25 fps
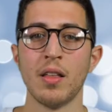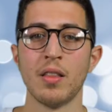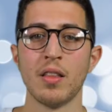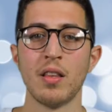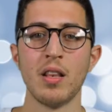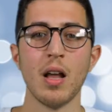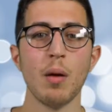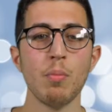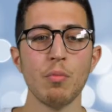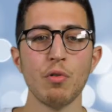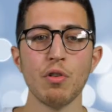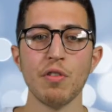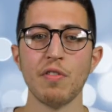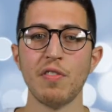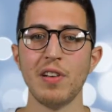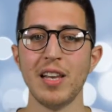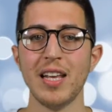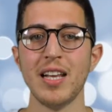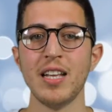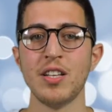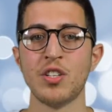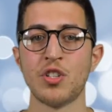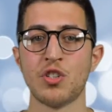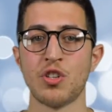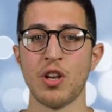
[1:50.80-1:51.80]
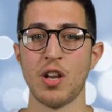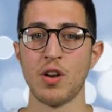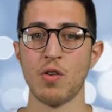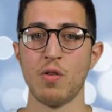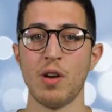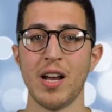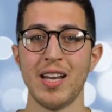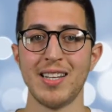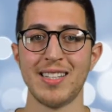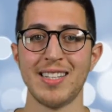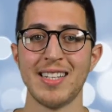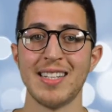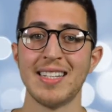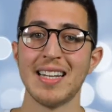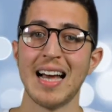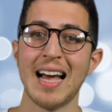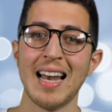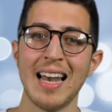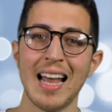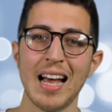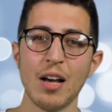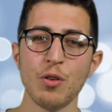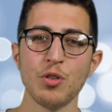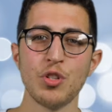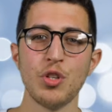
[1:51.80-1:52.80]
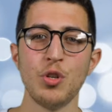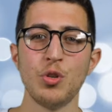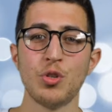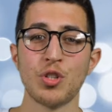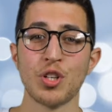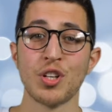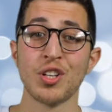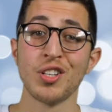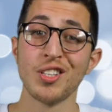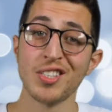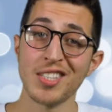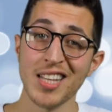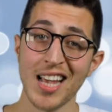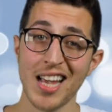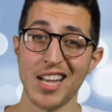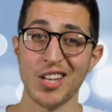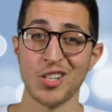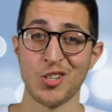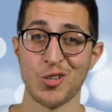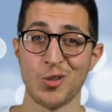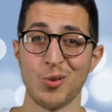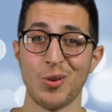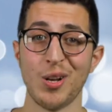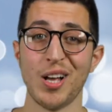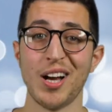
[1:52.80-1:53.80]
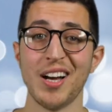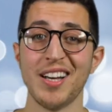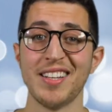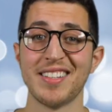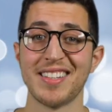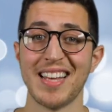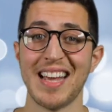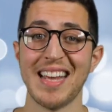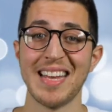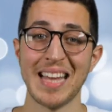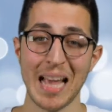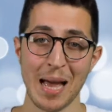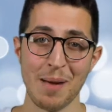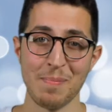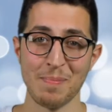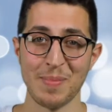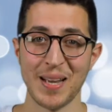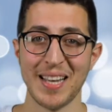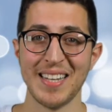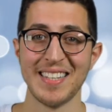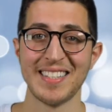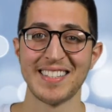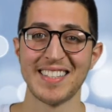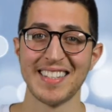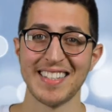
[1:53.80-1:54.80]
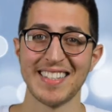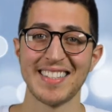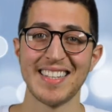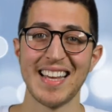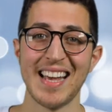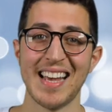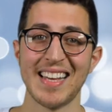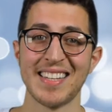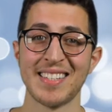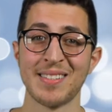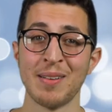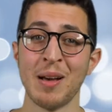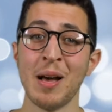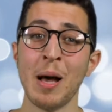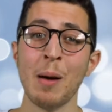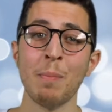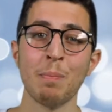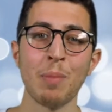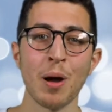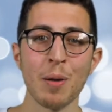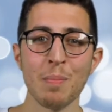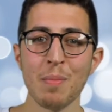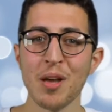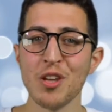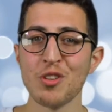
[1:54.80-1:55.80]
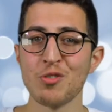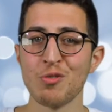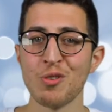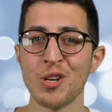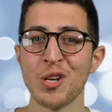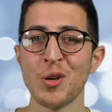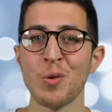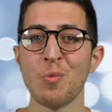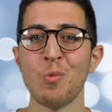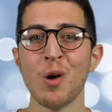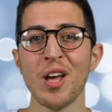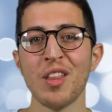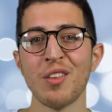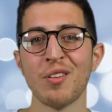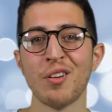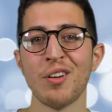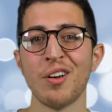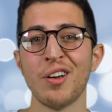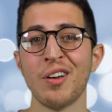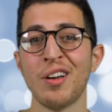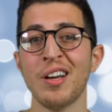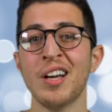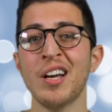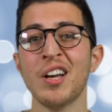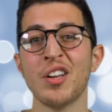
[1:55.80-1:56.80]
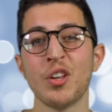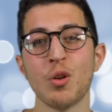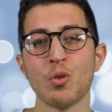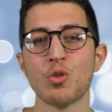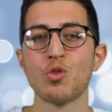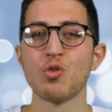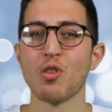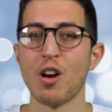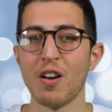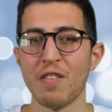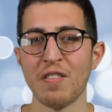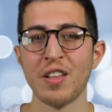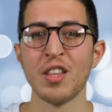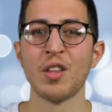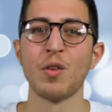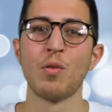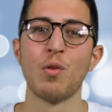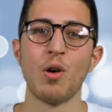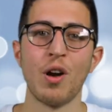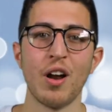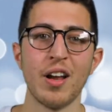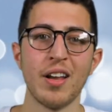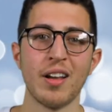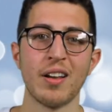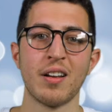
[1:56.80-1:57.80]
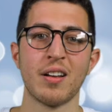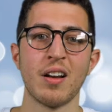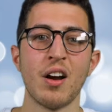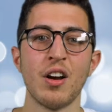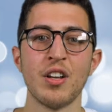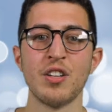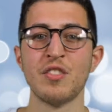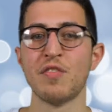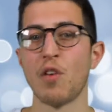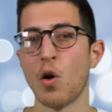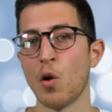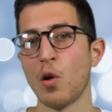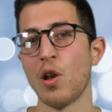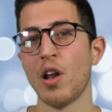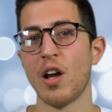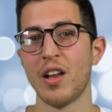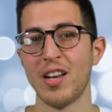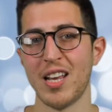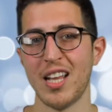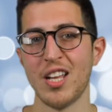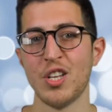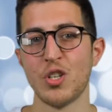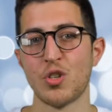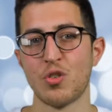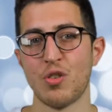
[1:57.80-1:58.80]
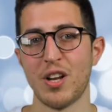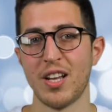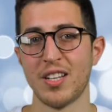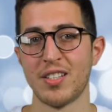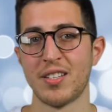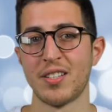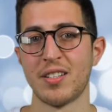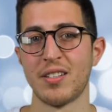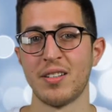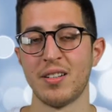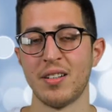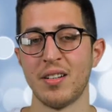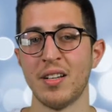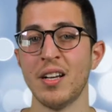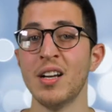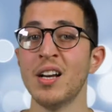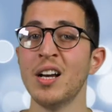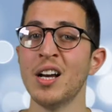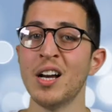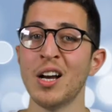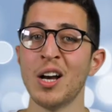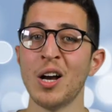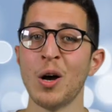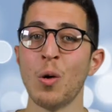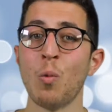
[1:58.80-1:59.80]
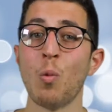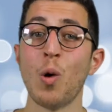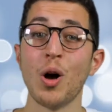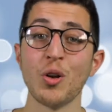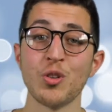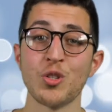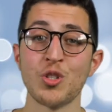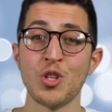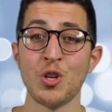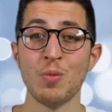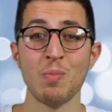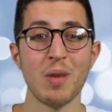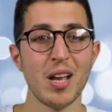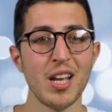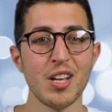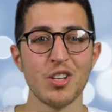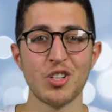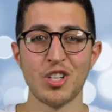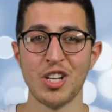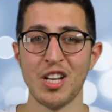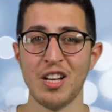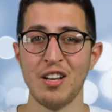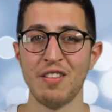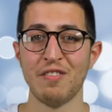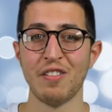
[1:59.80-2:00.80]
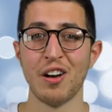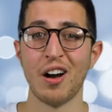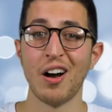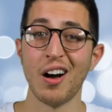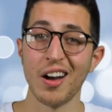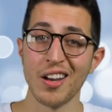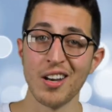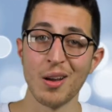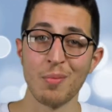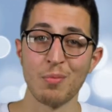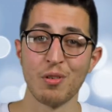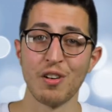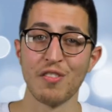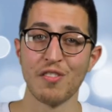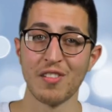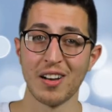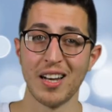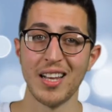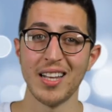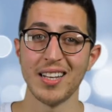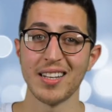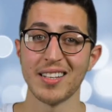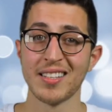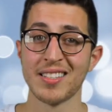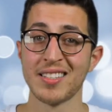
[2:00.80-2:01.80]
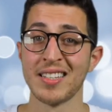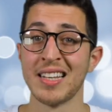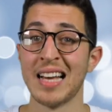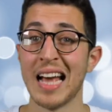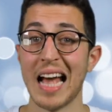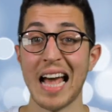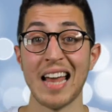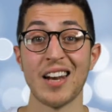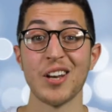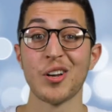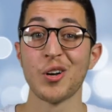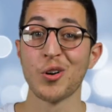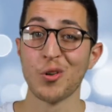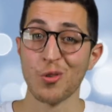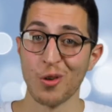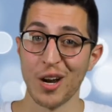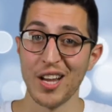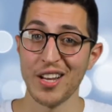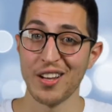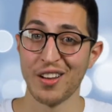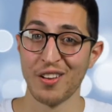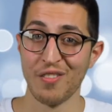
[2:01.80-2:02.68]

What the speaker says: Number of leads generated allows you to contextualize a campaign's success by measuring whether you're driving the right kind of online interest. Whilst you may achieve a high number of clicks and a great